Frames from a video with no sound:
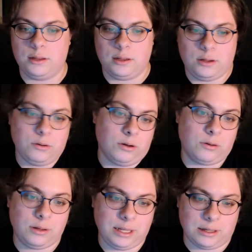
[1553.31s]
Who
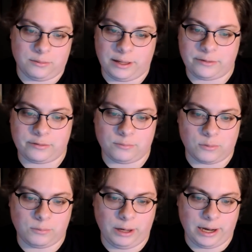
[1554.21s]
know? You know that's
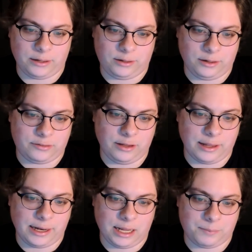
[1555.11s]
one way I could see that
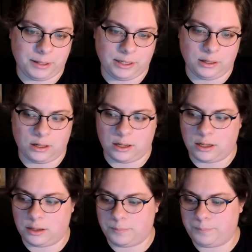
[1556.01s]
happening.
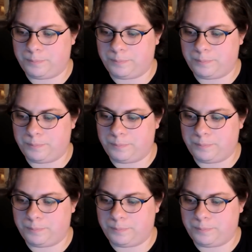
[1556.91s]
Um,